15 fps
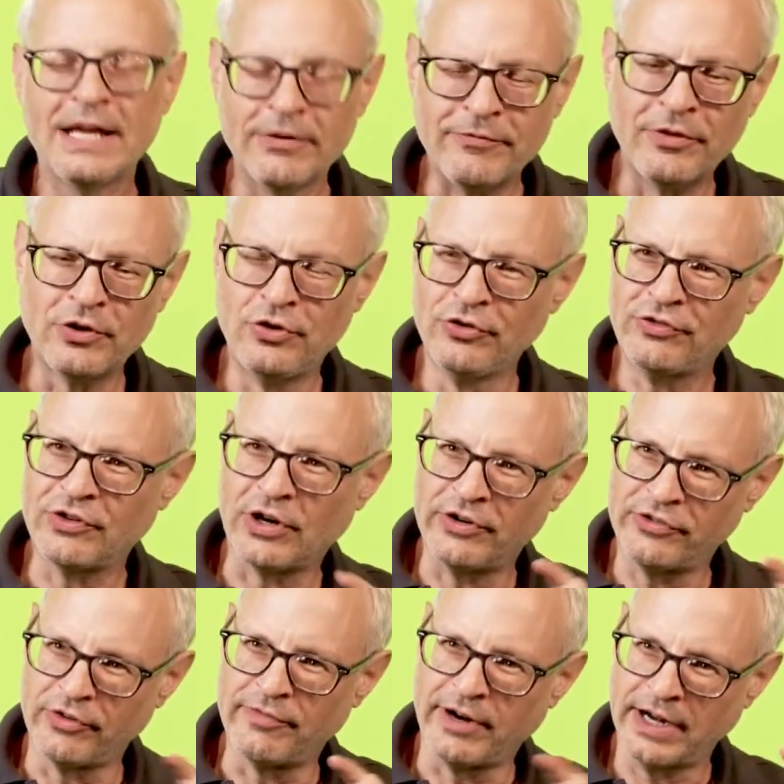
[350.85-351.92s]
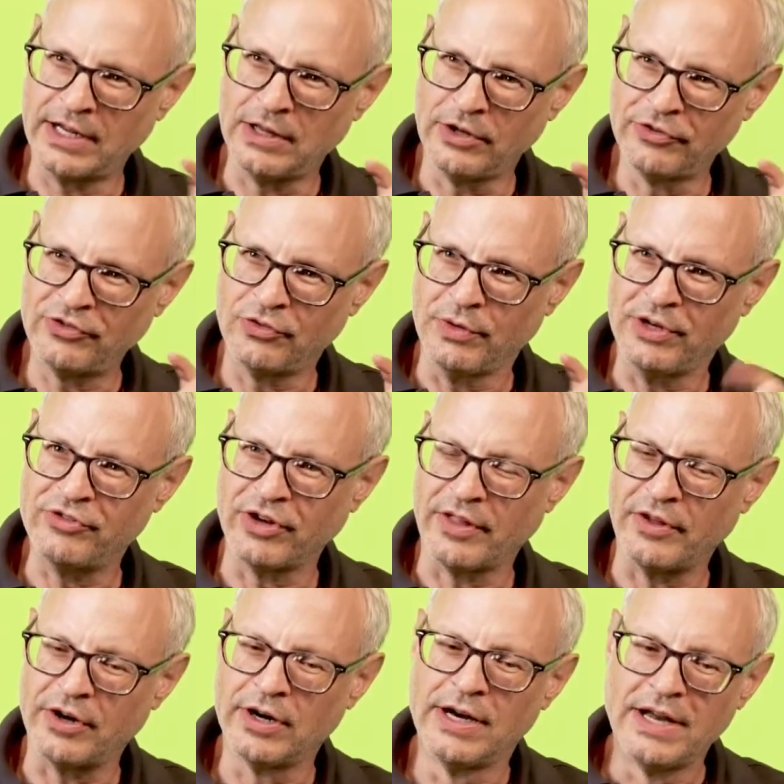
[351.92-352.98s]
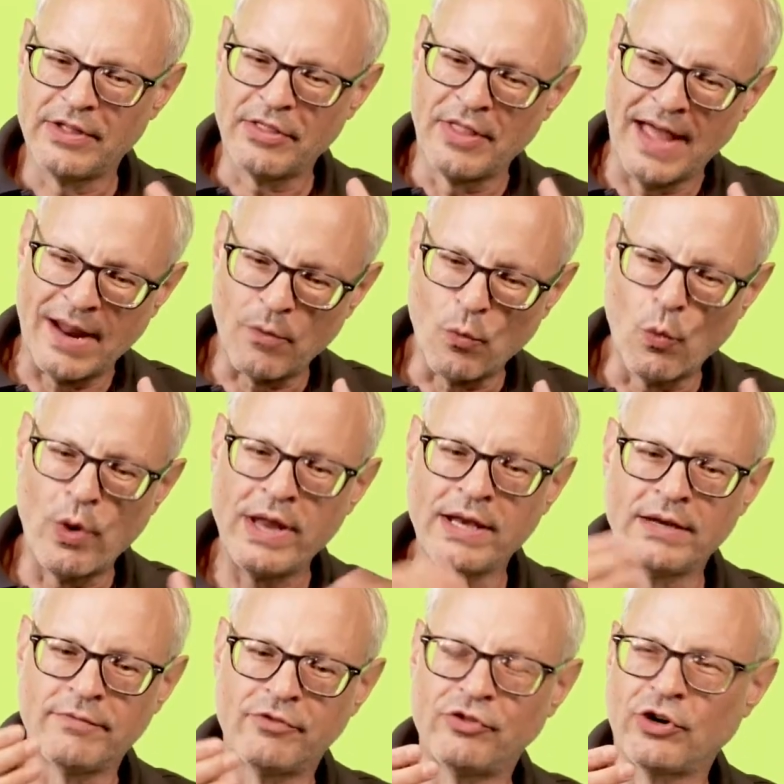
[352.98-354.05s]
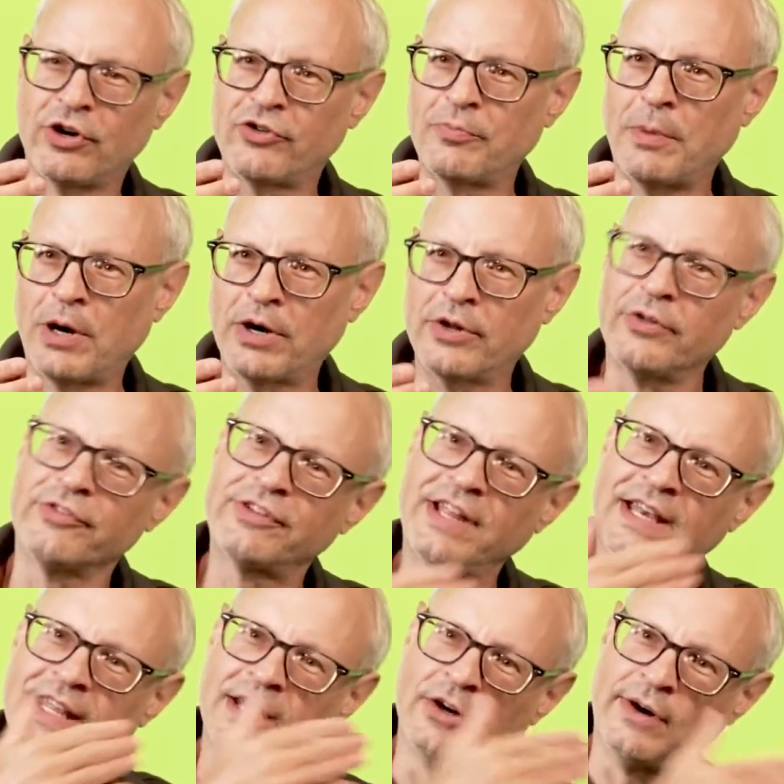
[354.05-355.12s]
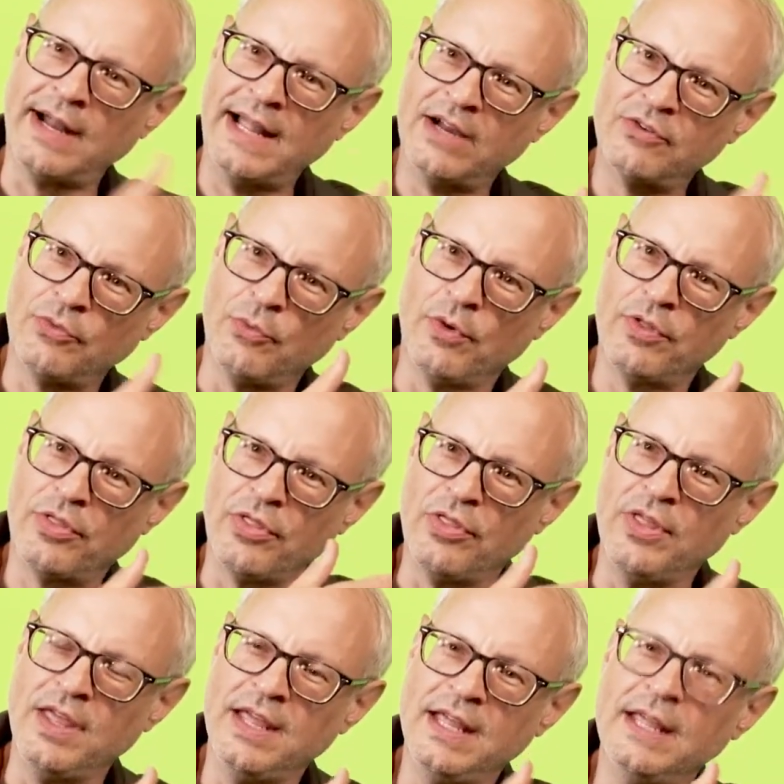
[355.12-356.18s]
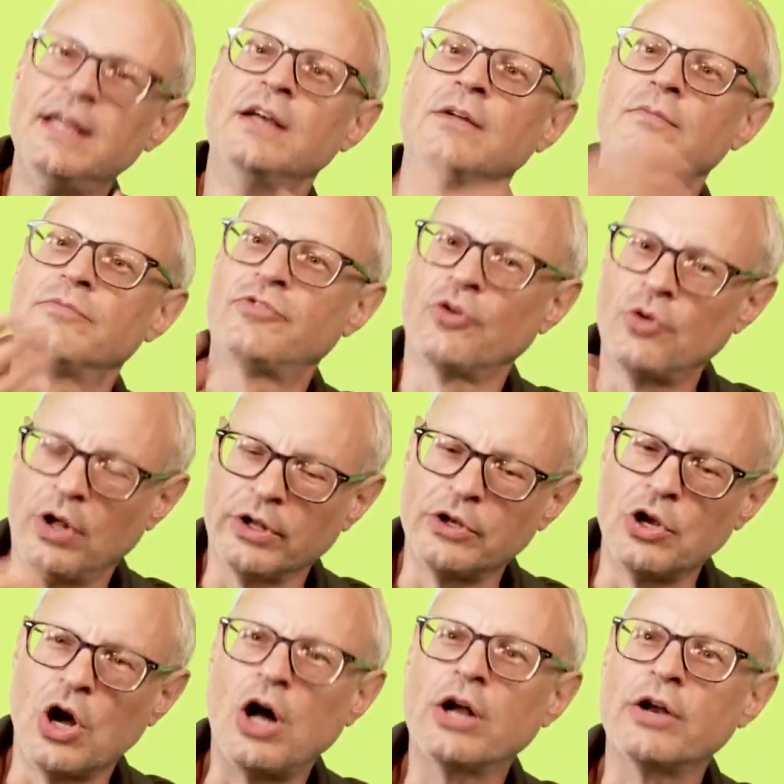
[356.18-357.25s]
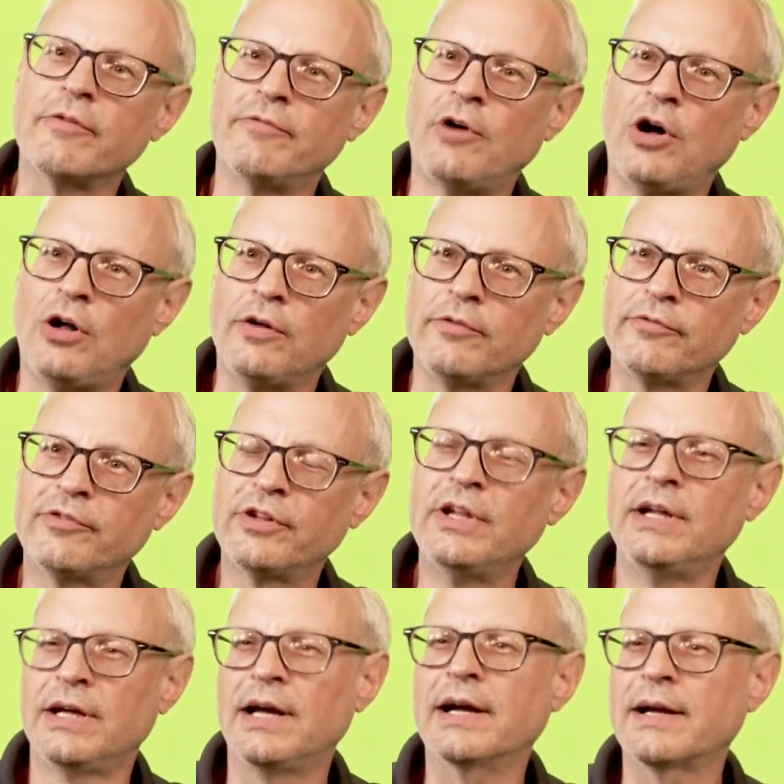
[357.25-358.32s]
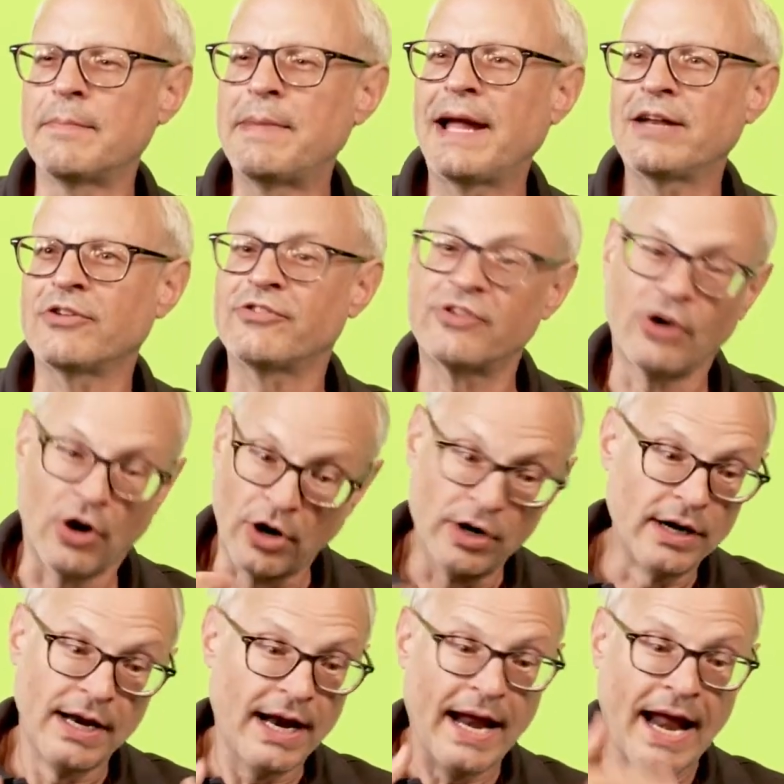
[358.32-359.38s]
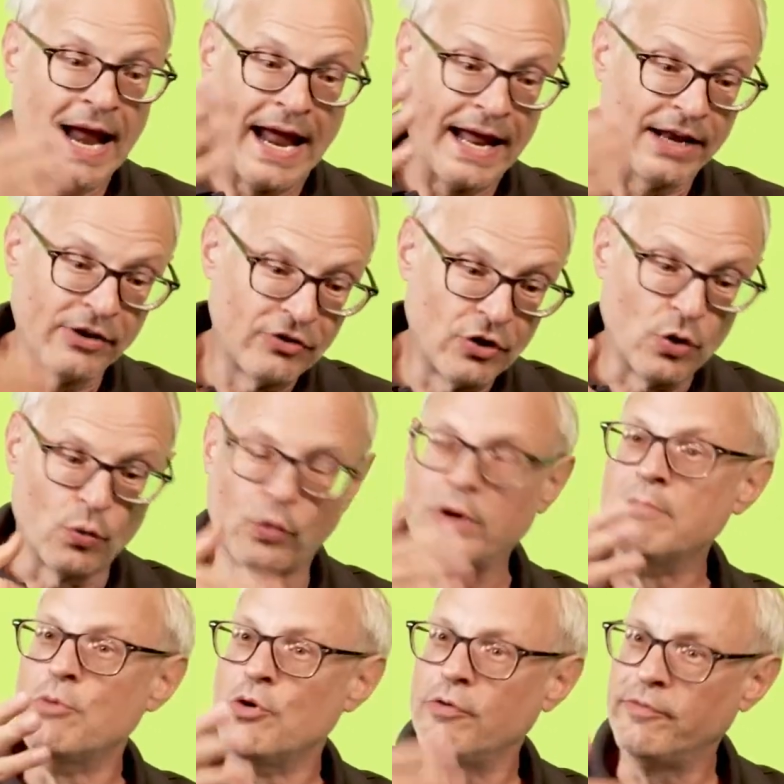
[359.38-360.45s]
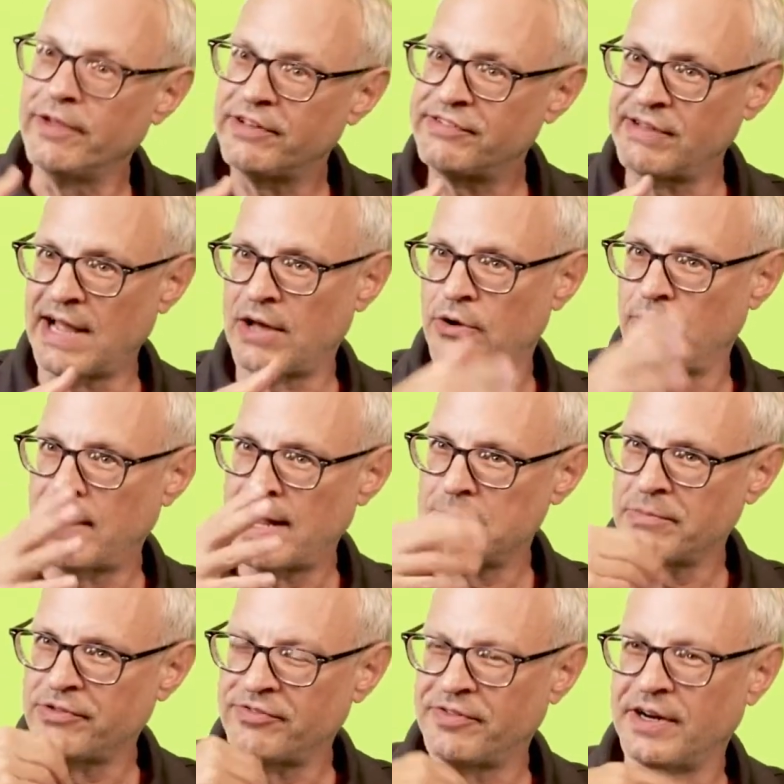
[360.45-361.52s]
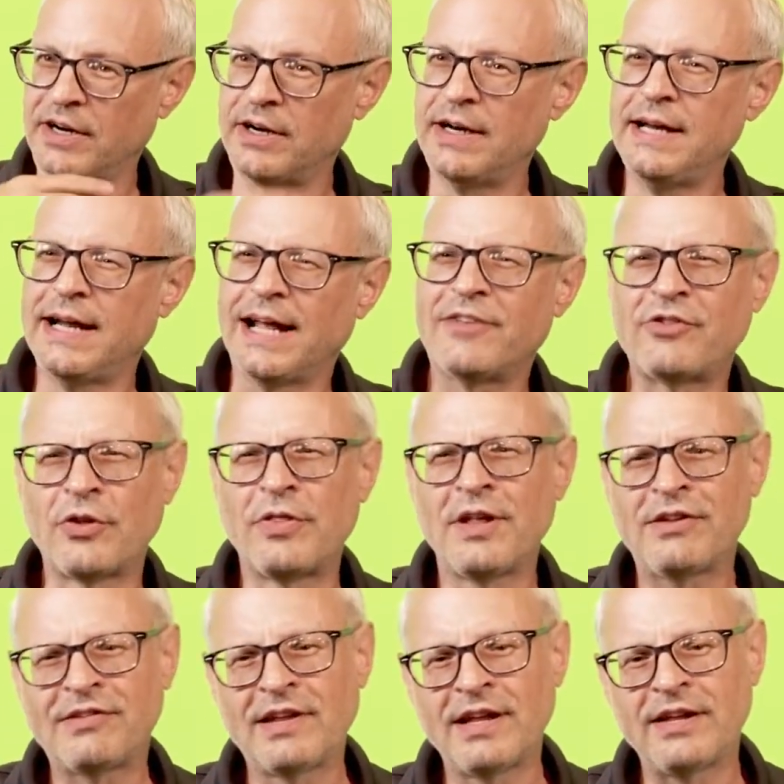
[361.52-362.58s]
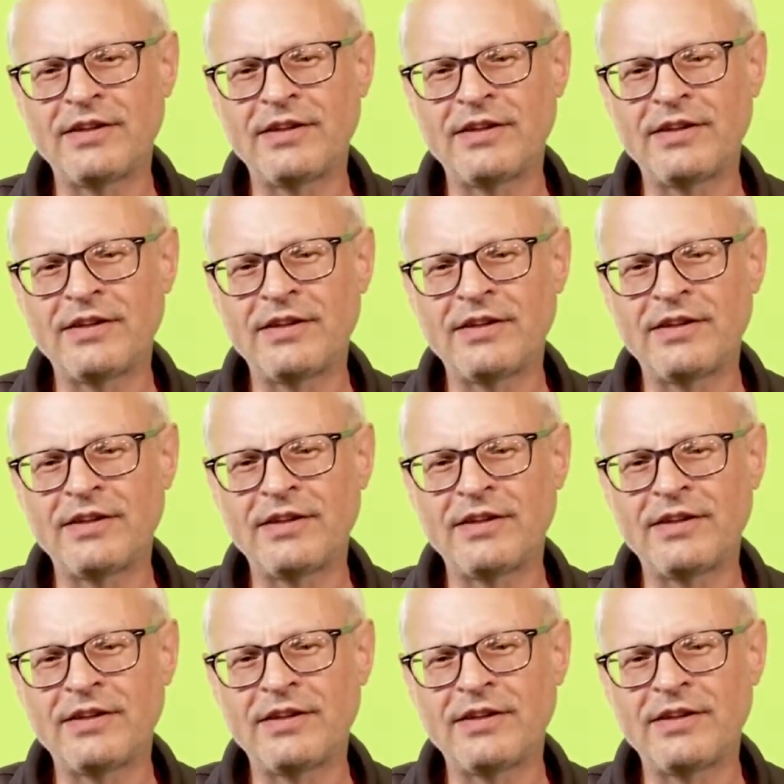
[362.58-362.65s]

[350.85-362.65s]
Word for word: If the two stars are very close to each other, that wind of charged particles can interact with the so-called non-evolved uh, companion star and remove its outer atmosphere. And so this